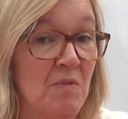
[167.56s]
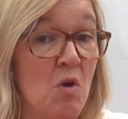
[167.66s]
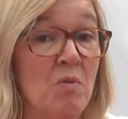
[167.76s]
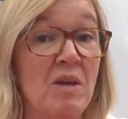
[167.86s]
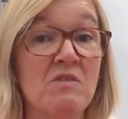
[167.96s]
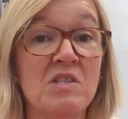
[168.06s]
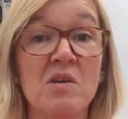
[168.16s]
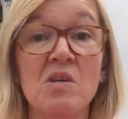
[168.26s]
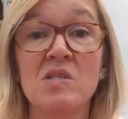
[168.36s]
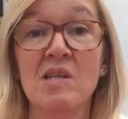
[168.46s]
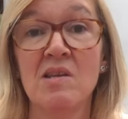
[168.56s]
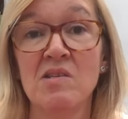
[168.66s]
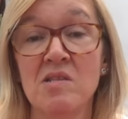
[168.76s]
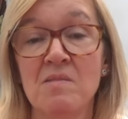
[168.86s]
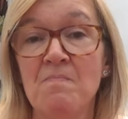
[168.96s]
On their return to
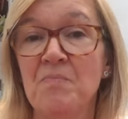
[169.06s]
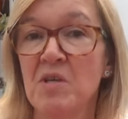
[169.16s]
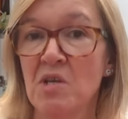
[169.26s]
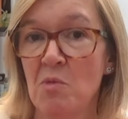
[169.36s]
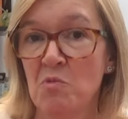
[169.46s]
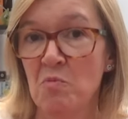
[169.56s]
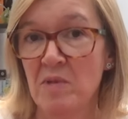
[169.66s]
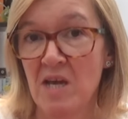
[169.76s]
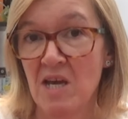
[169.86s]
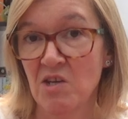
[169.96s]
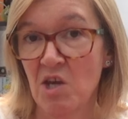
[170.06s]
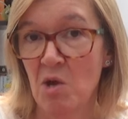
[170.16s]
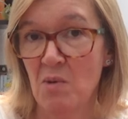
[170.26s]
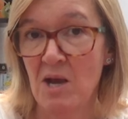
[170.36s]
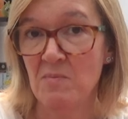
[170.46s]
London, the couple began
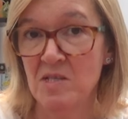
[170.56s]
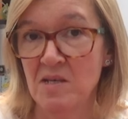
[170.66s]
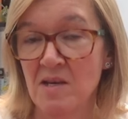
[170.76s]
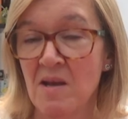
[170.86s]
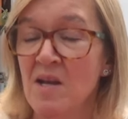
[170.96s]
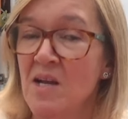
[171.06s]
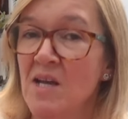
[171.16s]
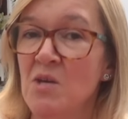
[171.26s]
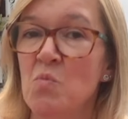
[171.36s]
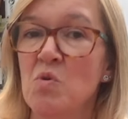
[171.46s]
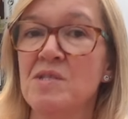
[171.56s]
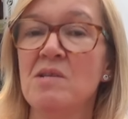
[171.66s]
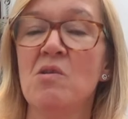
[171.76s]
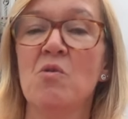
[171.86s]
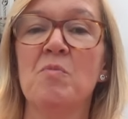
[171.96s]
cohabiting, and it
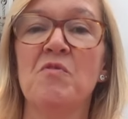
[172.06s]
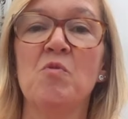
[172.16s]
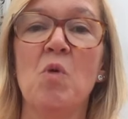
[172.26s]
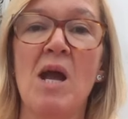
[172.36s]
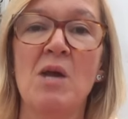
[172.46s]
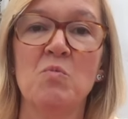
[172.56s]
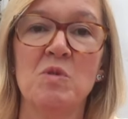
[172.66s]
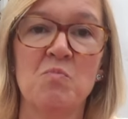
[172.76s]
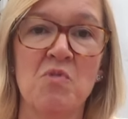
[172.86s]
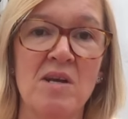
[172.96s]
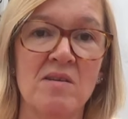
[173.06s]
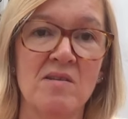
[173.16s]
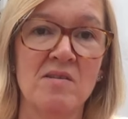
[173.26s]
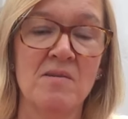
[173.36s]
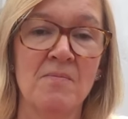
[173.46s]
wasn't long before Anne was
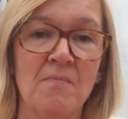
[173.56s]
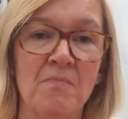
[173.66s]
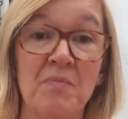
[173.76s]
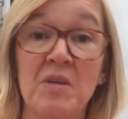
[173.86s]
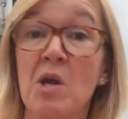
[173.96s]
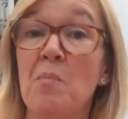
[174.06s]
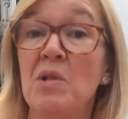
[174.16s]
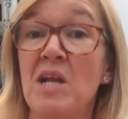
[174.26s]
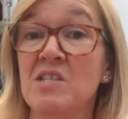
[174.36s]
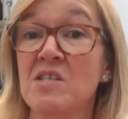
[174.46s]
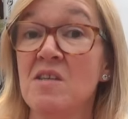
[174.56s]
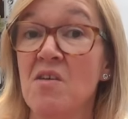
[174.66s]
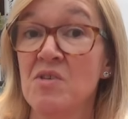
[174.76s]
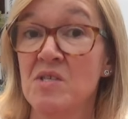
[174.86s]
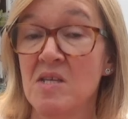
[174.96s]
pregnant. The couple had
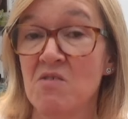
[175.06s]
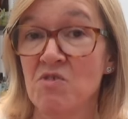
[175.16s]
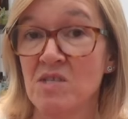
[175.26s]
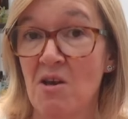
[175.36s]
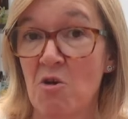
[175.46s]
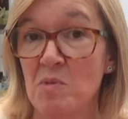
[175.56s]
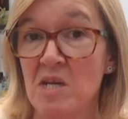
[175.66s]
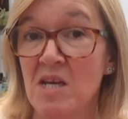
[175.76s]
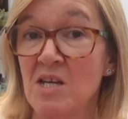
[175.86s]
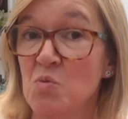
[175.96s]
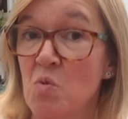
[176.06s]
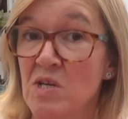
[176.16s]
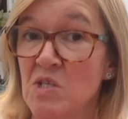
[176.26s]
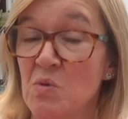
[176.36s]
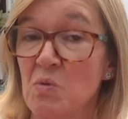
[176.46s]
another secret ceremony at
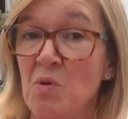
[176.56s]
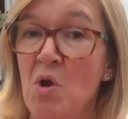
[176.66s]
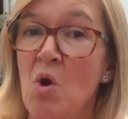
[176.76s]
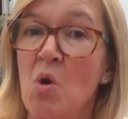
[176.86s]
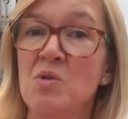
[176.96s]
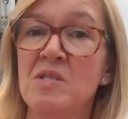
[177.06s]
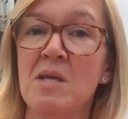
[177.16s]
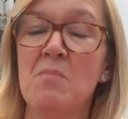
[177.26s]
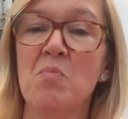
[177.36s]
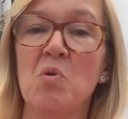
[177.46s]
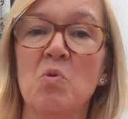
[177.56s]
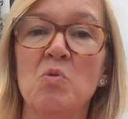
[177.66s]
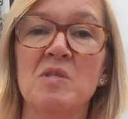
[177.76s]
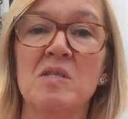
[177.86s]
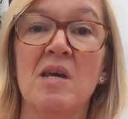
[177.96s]
Whitehall on St
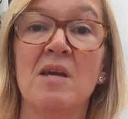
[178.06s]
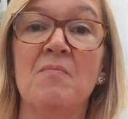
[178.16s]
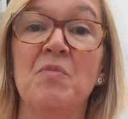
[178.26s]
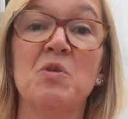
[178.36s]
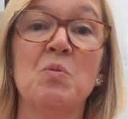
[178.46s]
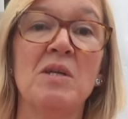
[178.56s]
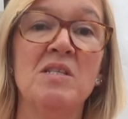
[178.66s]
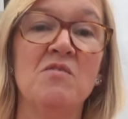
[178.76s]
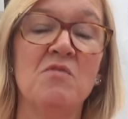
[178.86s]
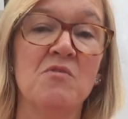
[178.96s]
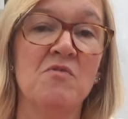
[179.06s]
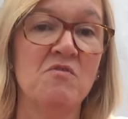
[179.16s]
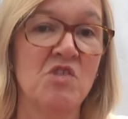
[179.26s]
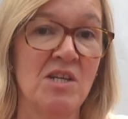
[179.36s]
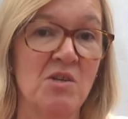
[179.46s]
Paul's Day, the 25th
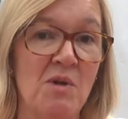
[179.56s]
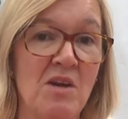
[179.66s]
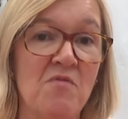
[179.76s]
of January